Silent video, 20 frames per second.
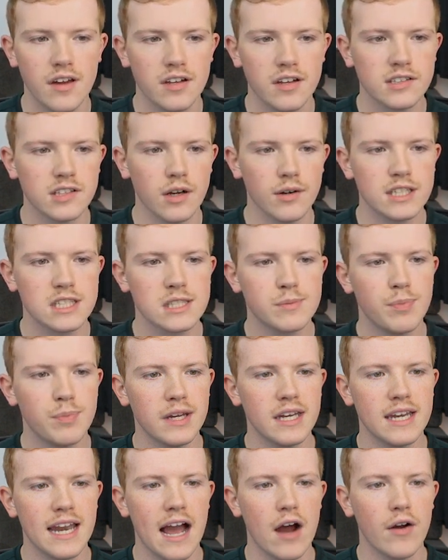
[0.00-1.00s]
So it's
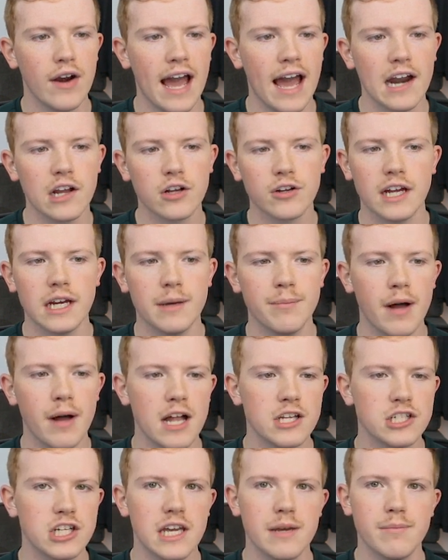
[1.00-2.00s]
spitting out how to create a
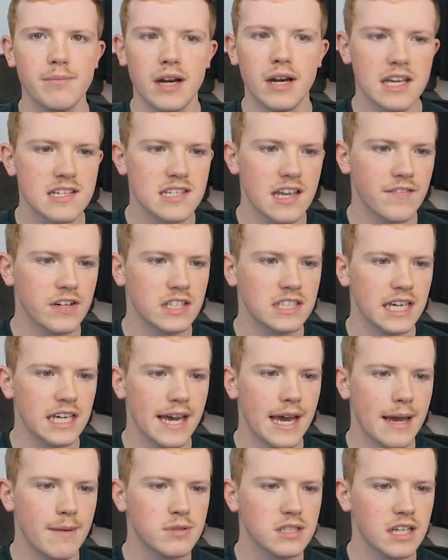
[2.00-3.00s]
budget, money saving
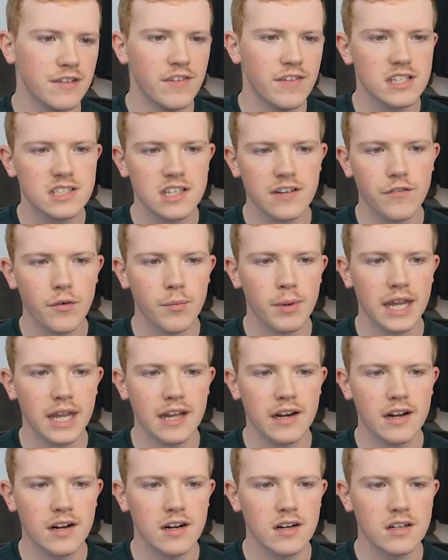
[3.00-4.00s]
tips, investing for
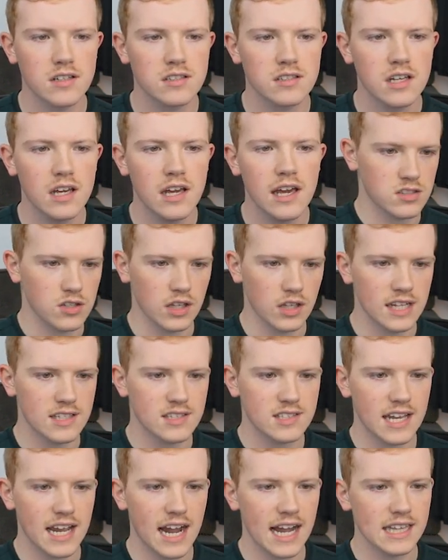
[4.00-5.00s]
beginners. So let's
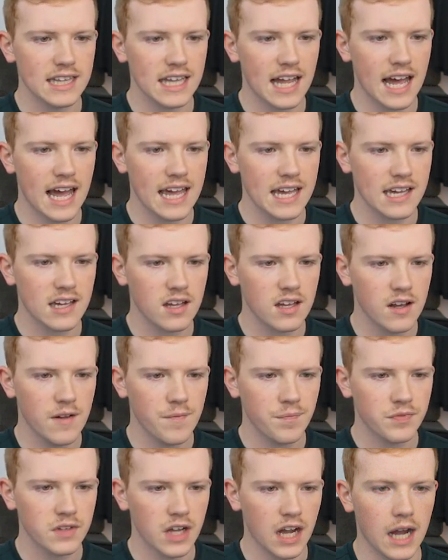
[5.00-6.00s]
say I like
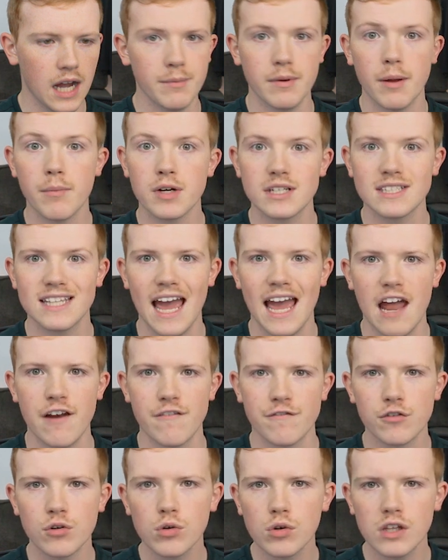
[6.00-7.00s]
number 10,
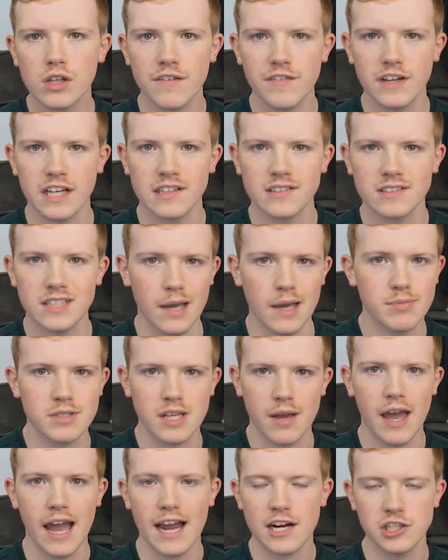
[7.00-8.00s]
frugal living tips.
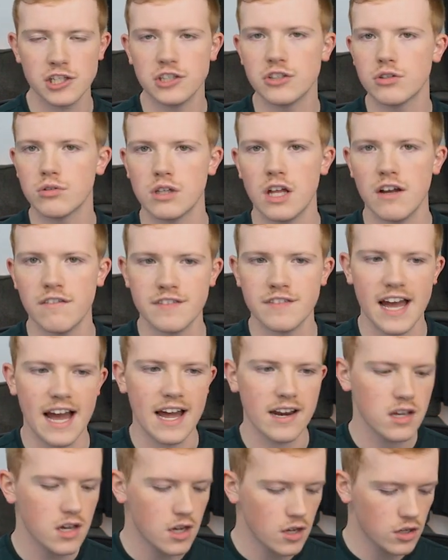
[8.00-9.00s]
I actually do love
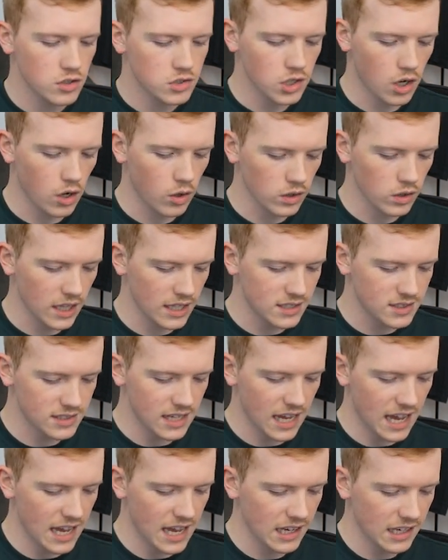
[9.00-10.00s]
that. So let's
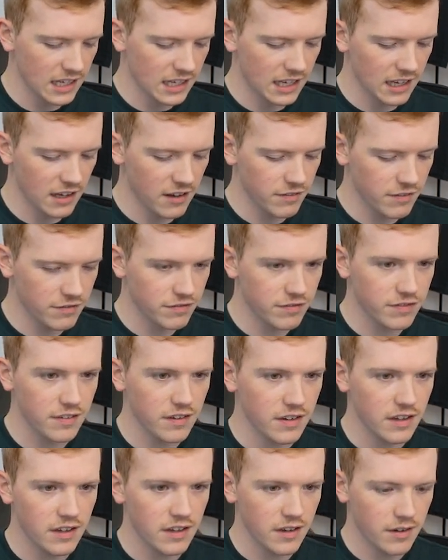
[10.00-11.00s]
say, give
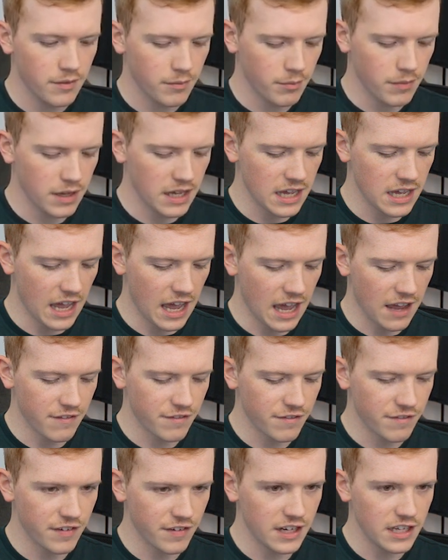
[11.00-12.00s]
me a
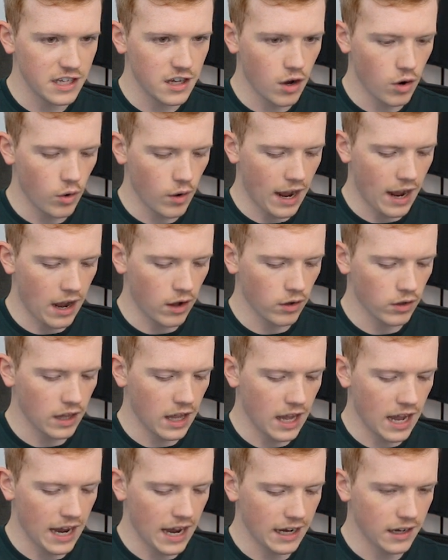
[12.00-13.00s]
video
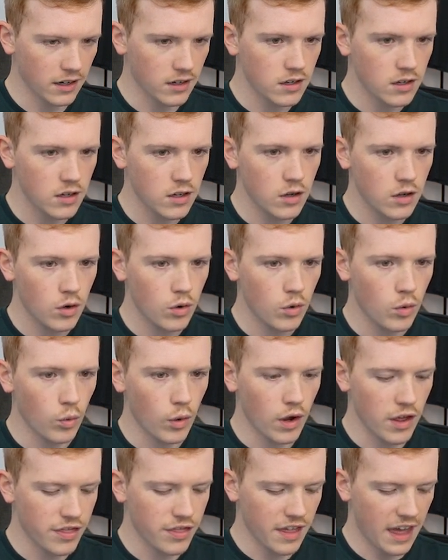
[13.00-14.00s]
outline
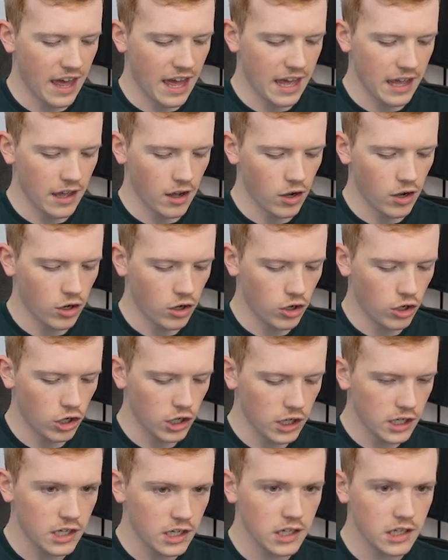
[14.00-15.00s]
with a
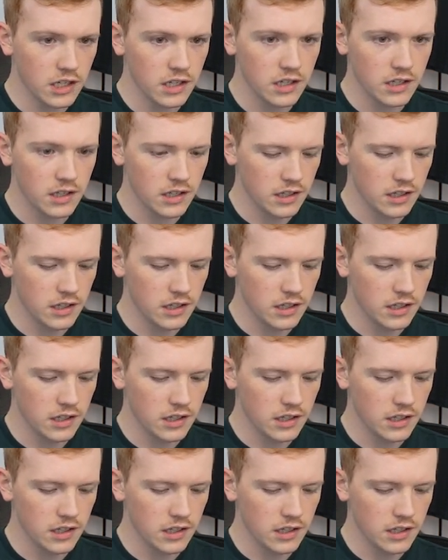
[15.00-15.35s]
hook,